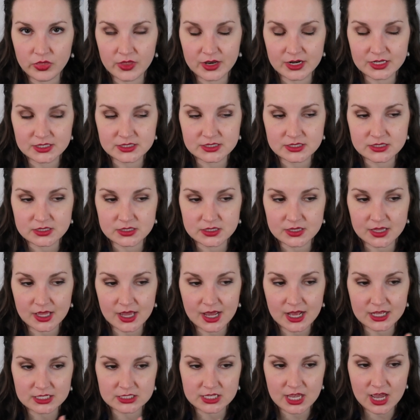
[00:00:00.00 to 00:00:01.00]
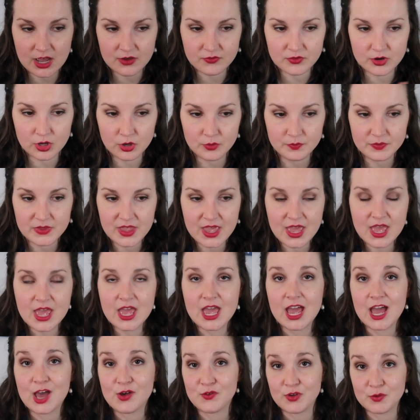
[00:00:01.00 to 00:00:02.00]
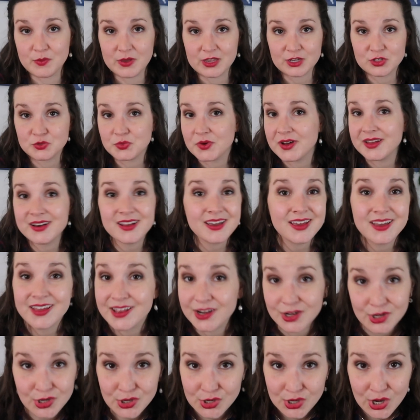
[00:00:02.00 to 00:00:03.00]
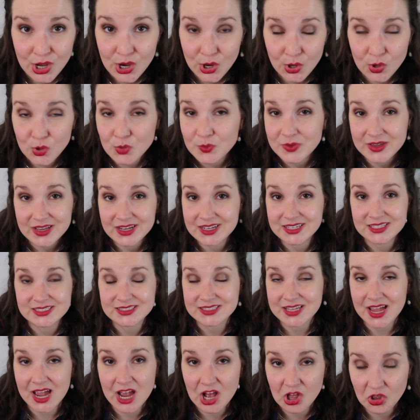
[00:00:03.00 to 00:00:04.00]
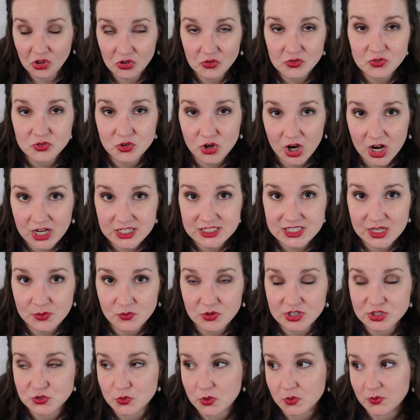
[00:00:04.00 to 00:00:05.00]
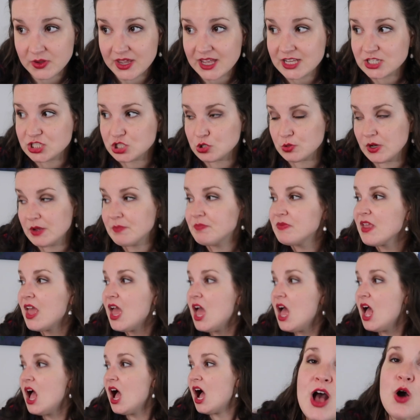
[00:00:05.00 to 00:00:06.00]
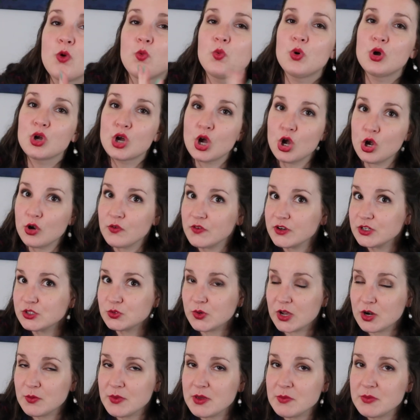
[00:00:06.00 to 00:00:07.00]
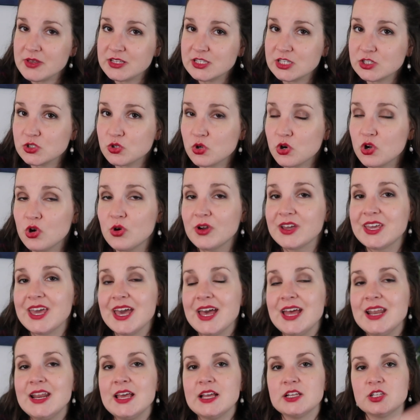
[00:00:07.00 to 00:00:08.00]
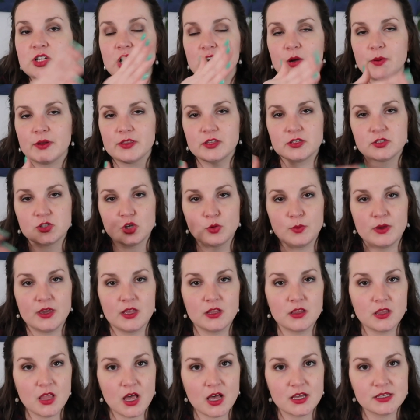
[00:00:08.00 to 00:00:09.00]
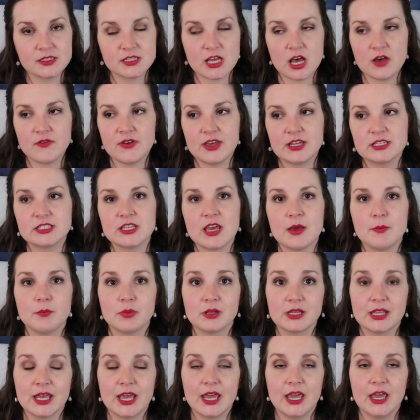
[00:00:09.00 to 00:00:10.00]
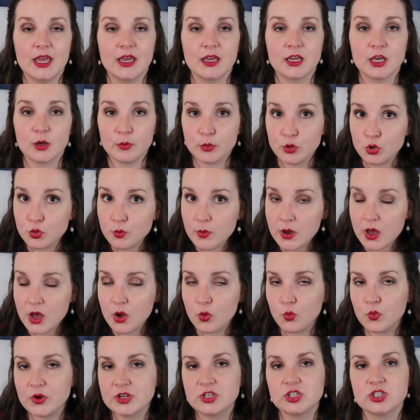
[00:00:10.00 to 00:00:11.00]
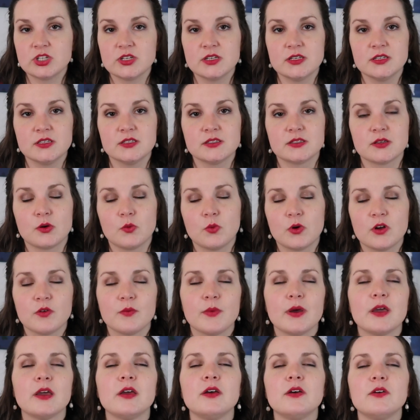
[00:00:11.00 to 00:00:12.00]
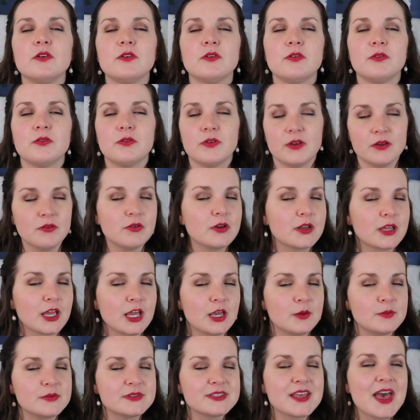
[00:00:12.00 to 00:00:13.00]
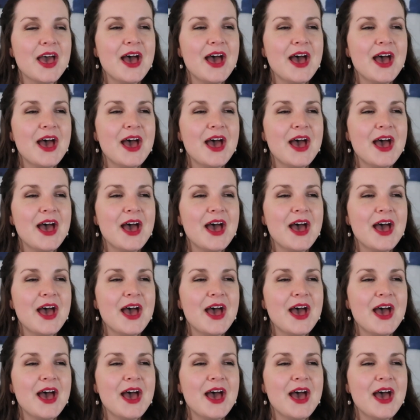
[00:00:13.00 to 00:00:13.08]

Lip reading: that has a half note. Have I picked one? No, because I'll cross that bridge when we get to it. We'll go over Duerme mi tesoro again and talk about the so-mi-and laws of it and play Kaboom, which is one of my favorite games,